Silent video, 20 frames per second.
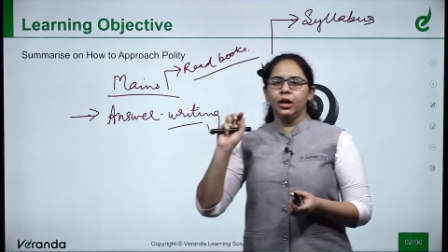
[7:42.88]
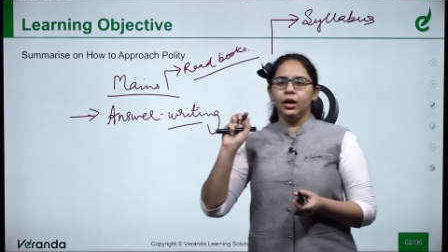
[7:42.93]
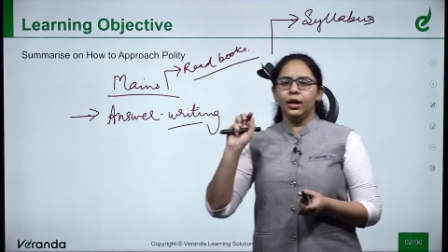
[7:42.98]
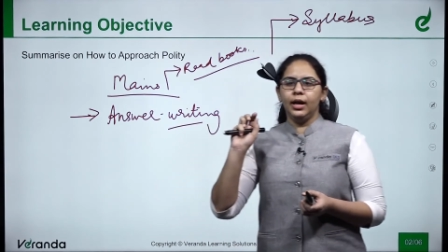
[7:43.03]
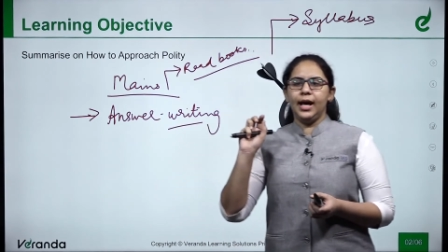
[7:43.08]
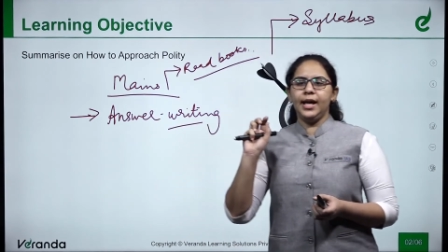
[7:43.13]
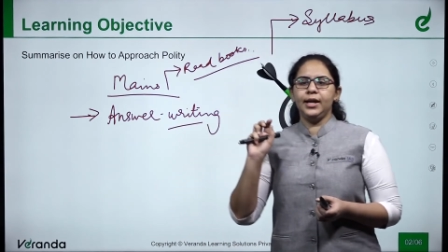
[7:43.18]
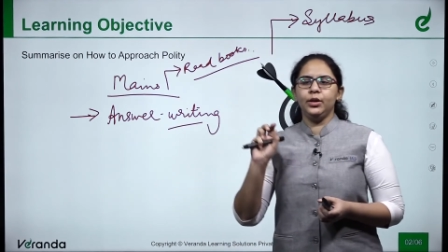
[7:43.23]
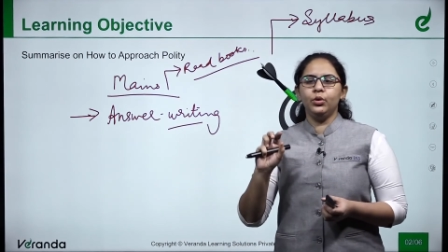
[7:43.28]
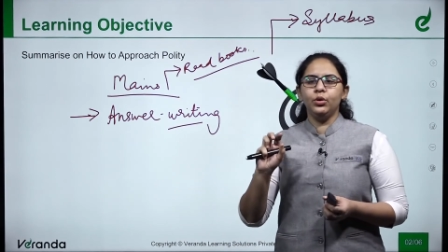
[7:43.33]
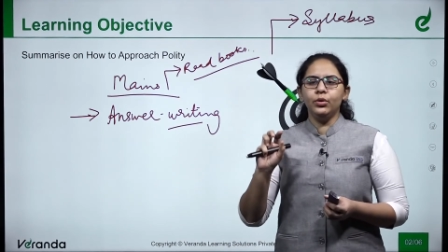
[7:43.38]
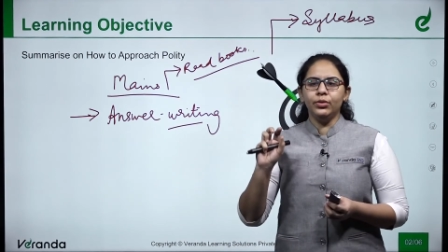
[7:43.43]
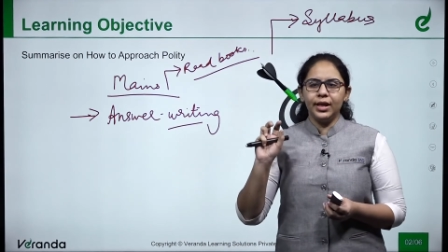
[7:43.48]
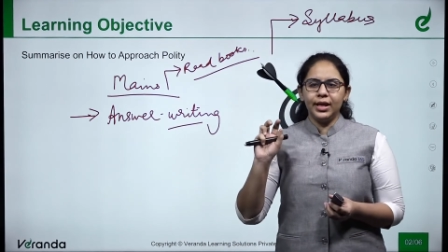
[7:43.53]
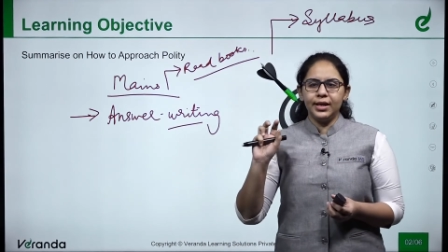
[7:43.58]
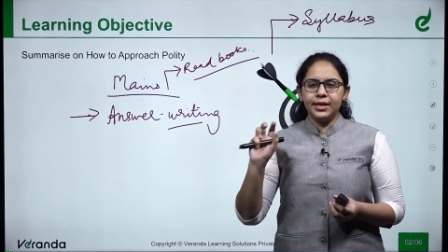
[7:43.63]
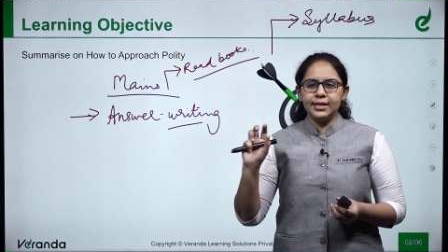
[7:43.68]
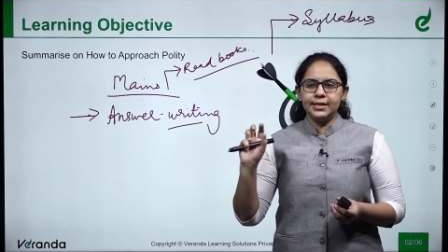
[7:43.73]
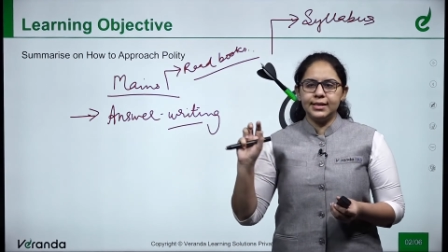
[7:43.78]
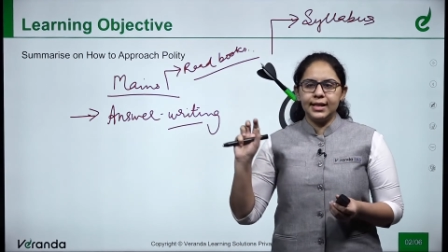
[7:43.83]
I know
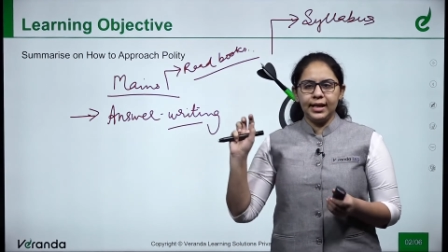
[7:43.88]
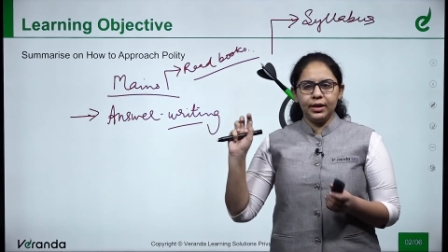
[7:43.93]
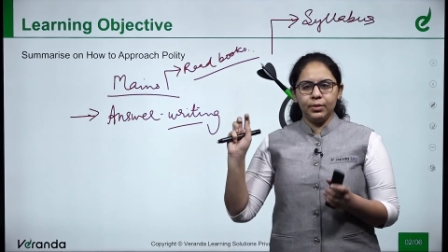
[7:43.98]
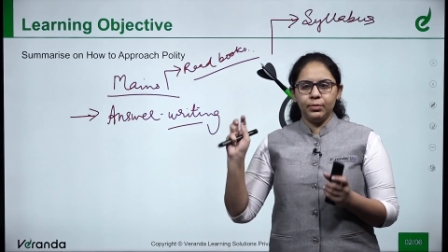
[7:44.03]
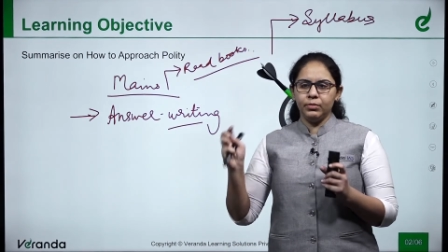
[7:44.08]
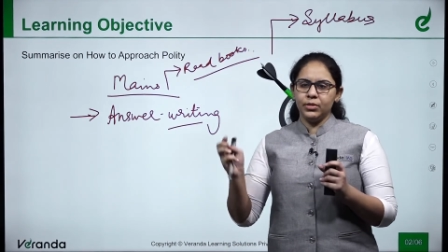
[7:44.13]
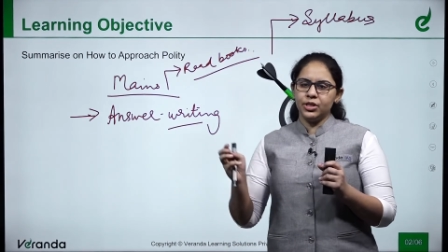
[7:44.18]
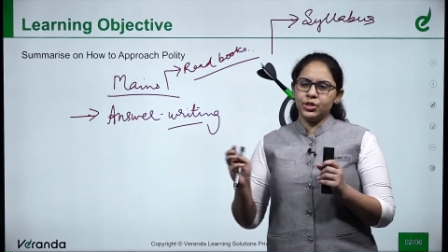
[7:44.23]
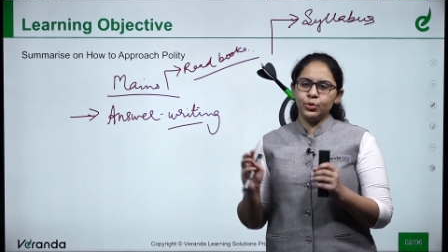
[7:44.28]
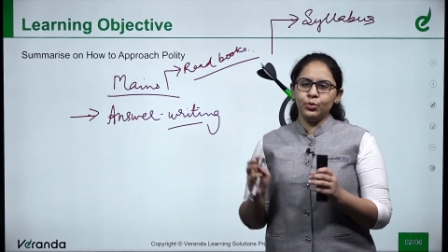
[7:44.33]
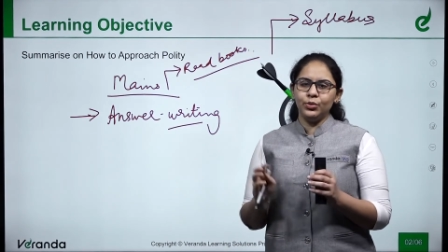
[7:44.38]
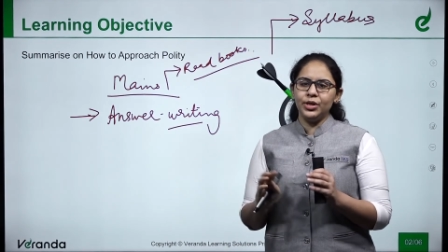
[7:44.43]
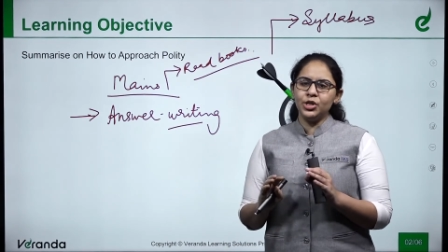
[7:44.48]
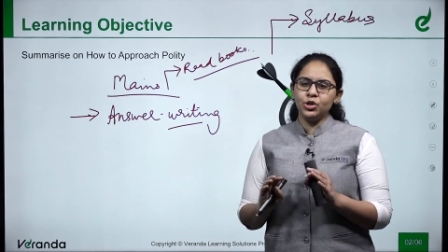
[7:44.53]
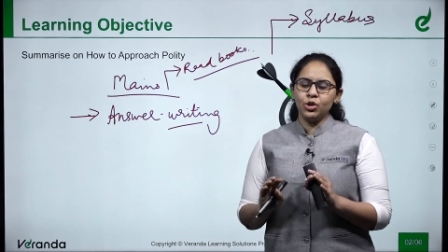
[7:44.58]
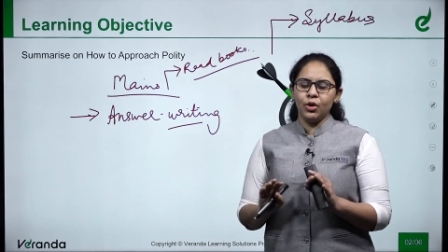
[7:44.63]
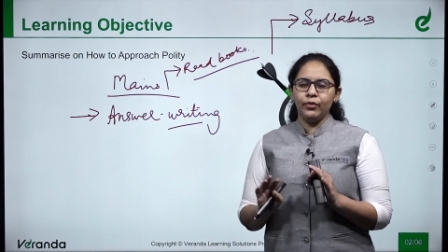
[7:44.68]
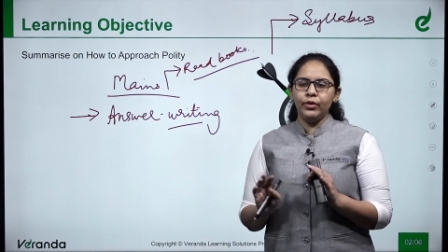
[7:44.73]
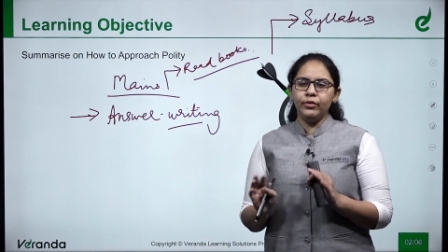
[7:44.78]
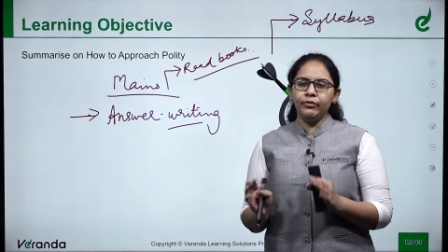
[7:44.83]
there is, like, students
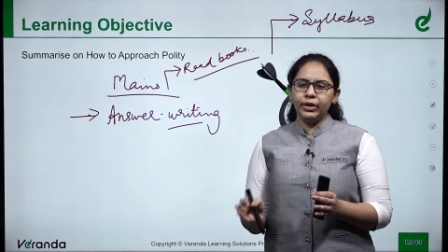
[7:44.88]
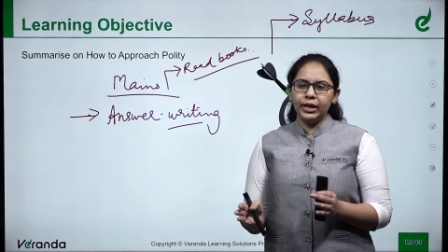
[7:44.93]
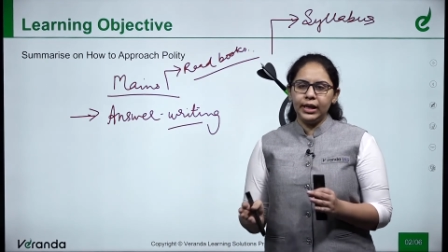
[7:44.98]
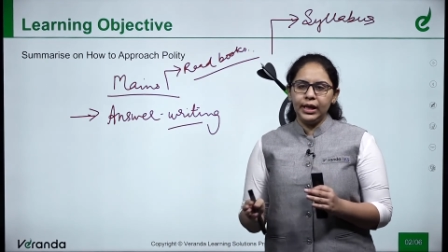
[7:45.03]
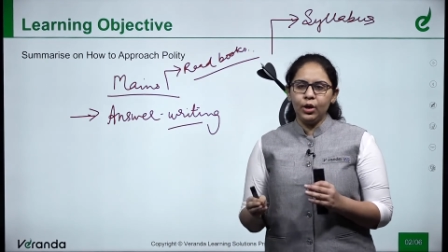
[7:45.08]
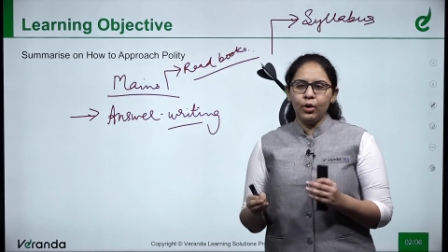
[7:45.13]
often worry,